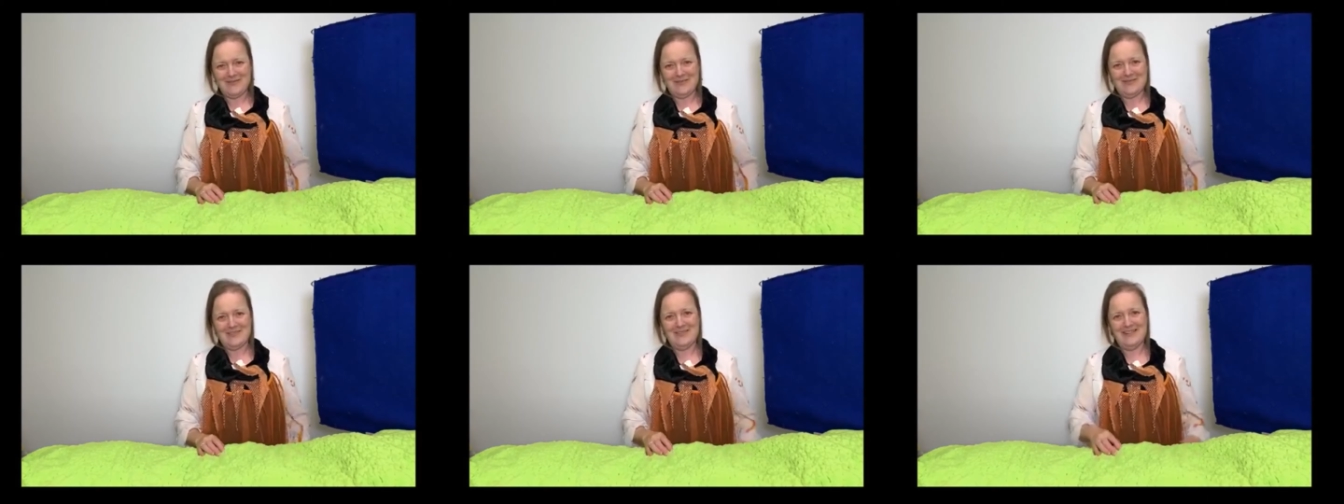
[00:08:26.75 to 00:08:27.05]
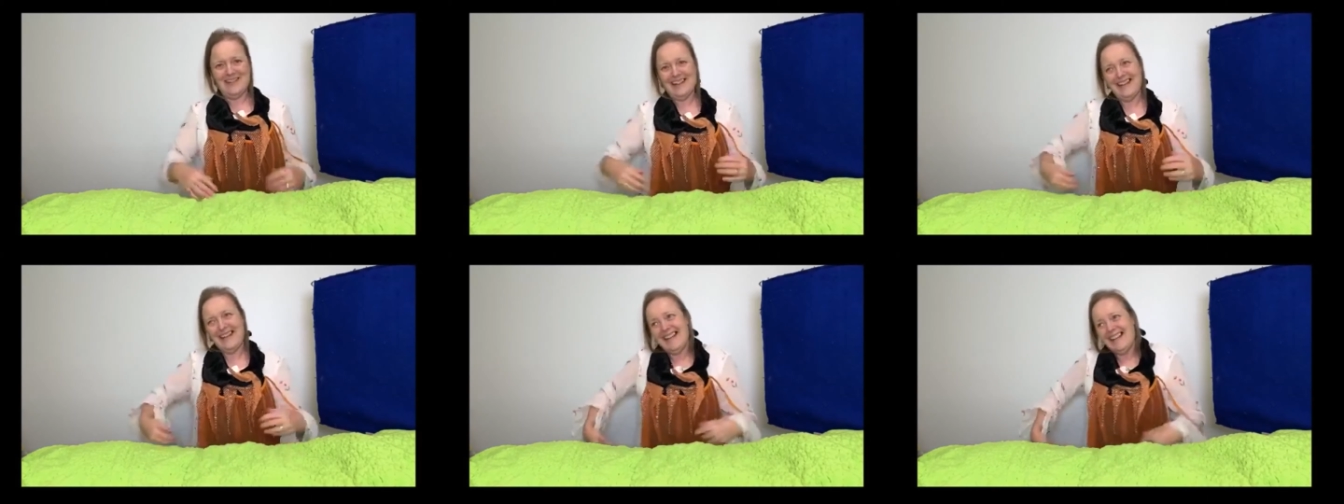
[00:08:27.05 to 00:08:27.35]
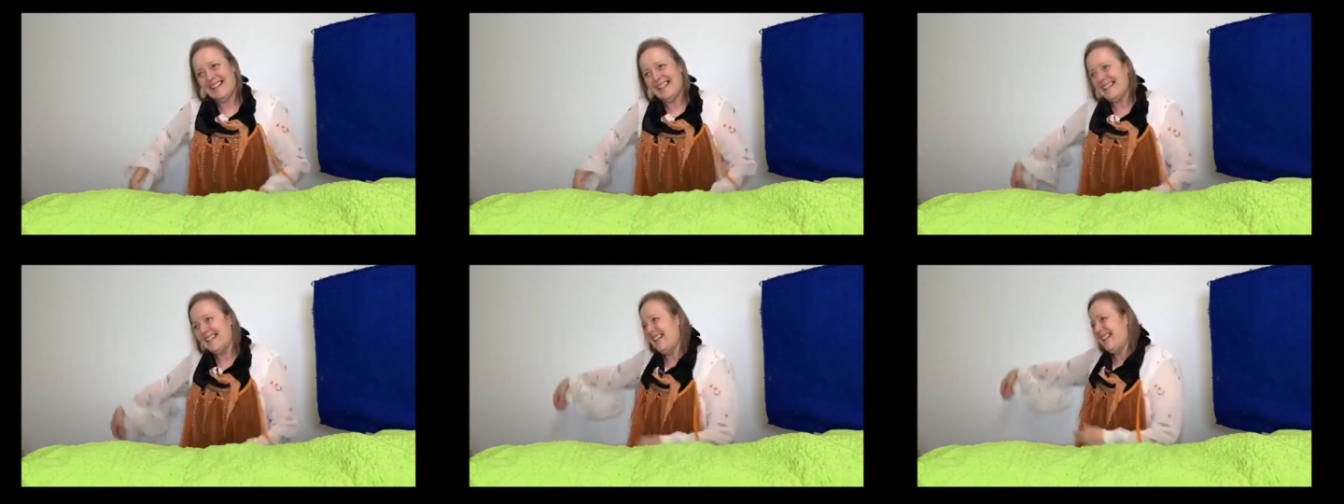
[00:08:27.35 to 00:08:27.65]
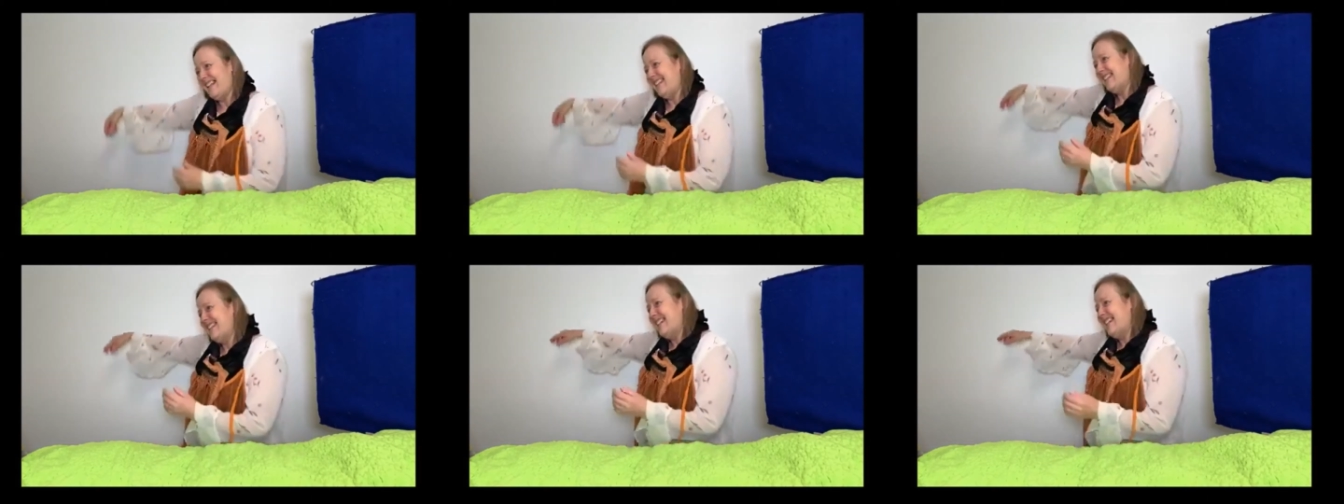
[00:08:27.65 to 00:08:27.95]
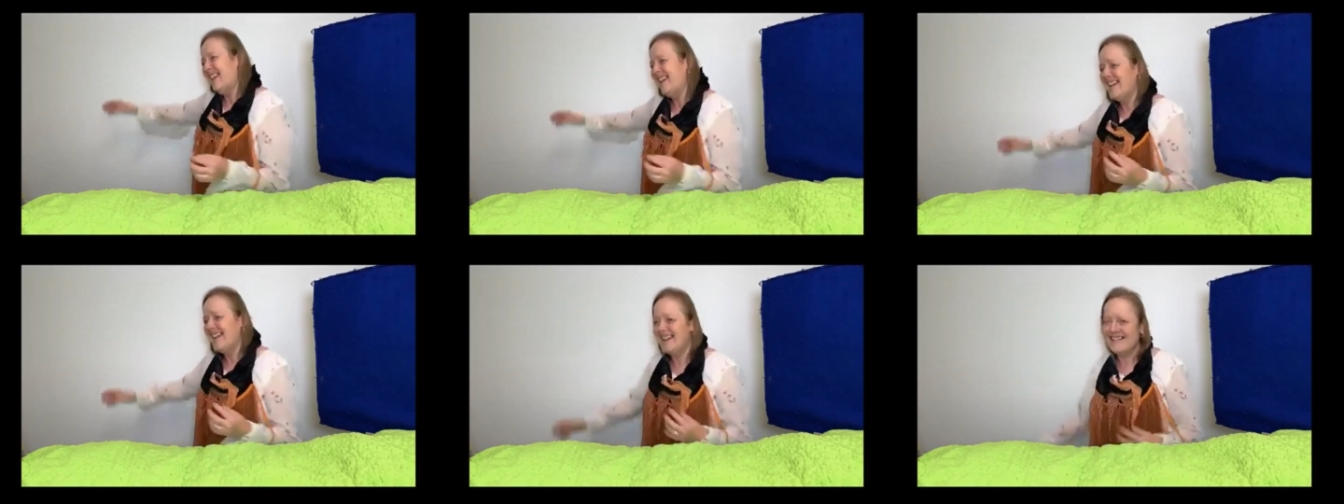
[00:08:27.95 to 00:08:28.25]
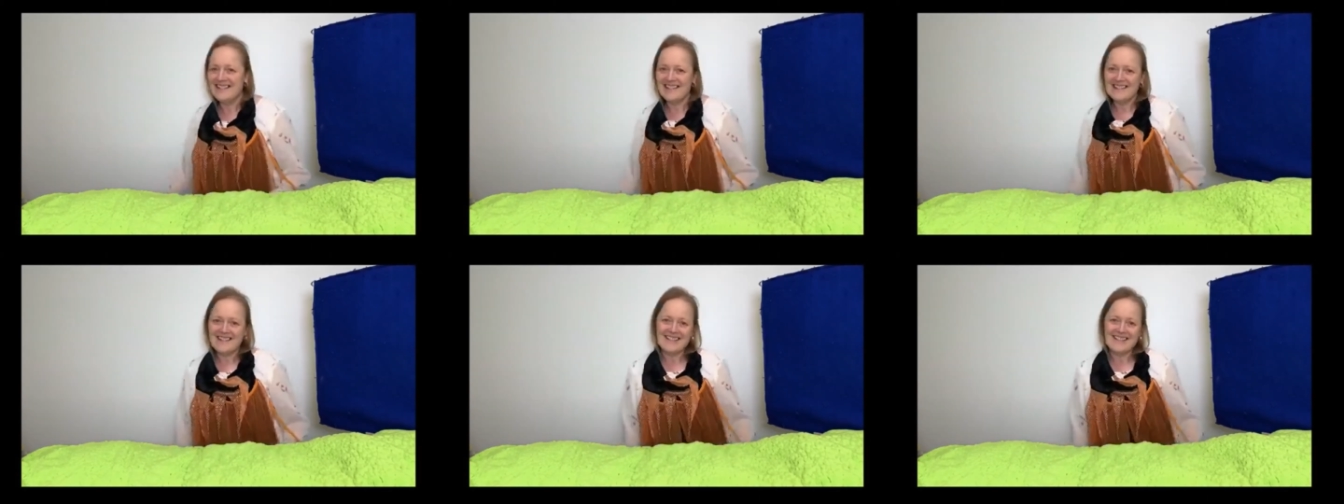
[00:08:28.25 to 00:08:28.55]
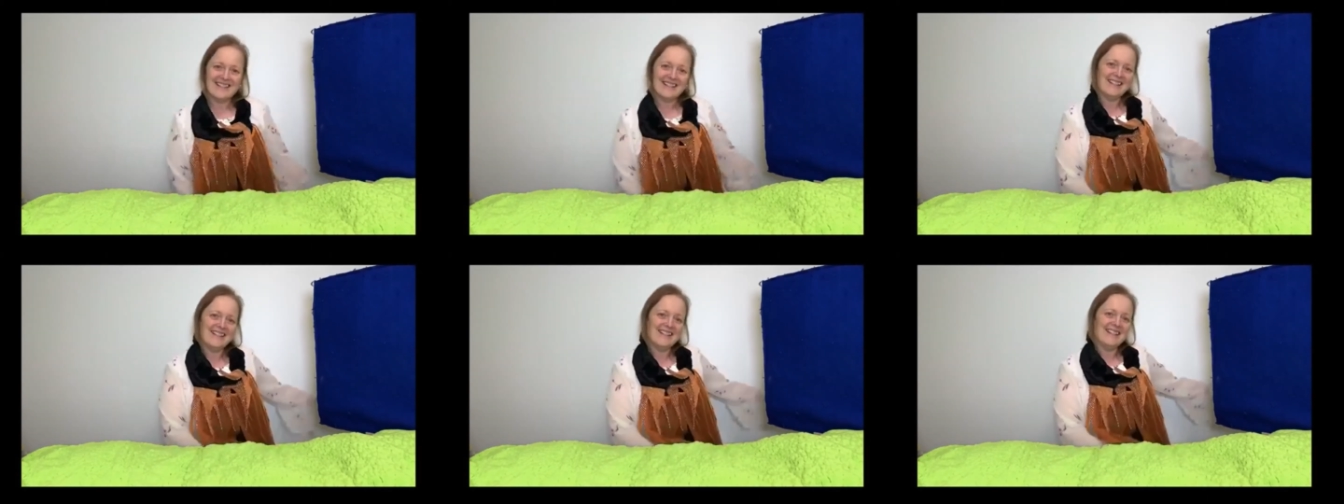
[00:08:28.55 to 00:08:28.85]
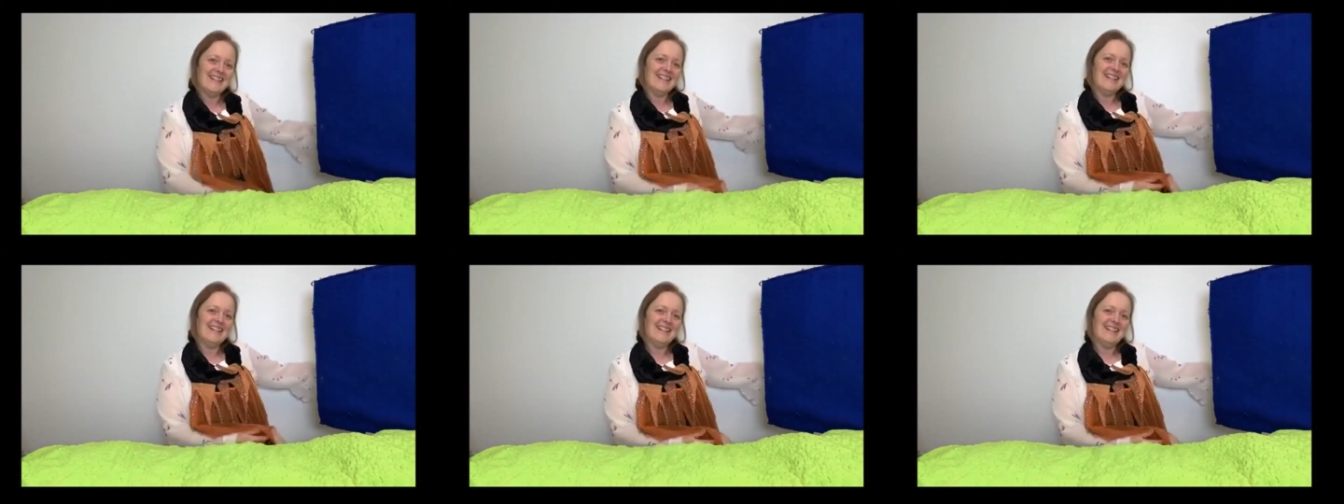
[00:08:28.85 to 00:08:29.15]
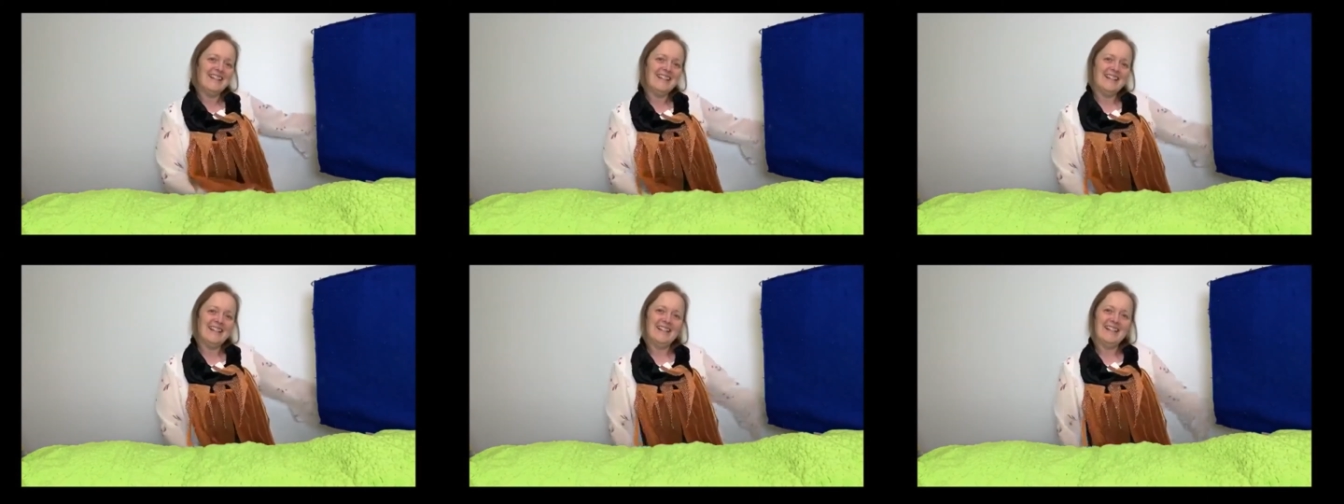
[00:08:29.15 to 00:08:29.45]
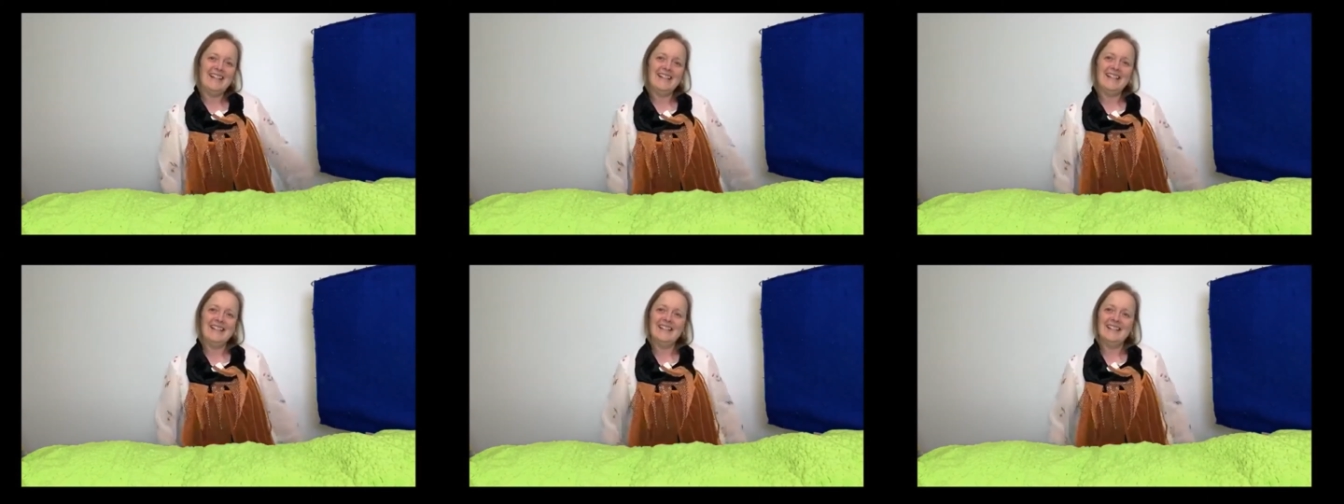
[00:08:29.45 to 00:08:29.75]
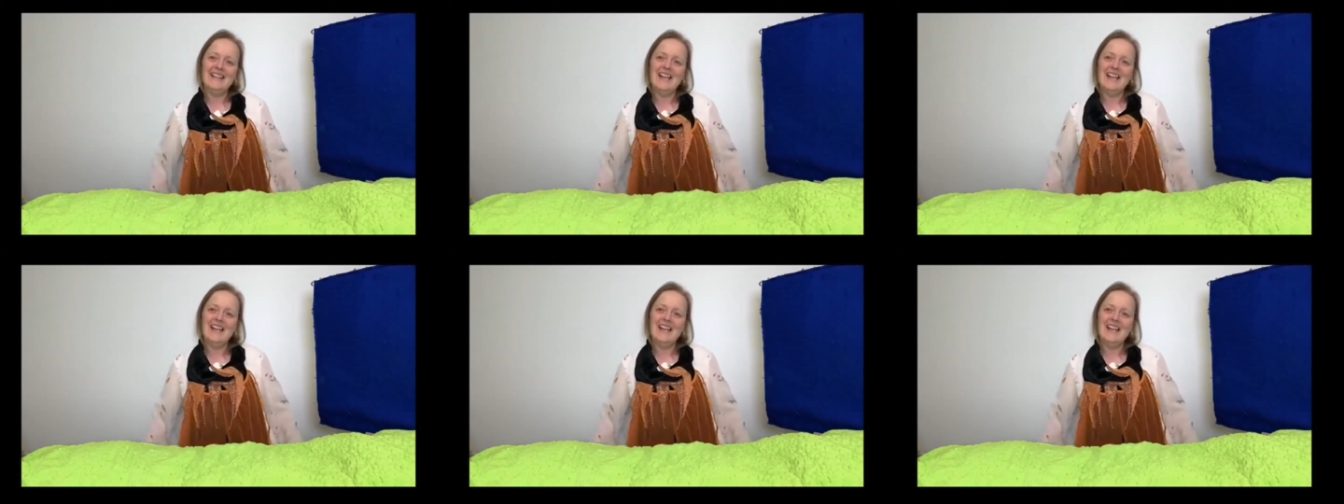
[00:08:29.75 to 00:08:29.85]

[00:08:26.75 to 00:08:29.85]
I like dancing.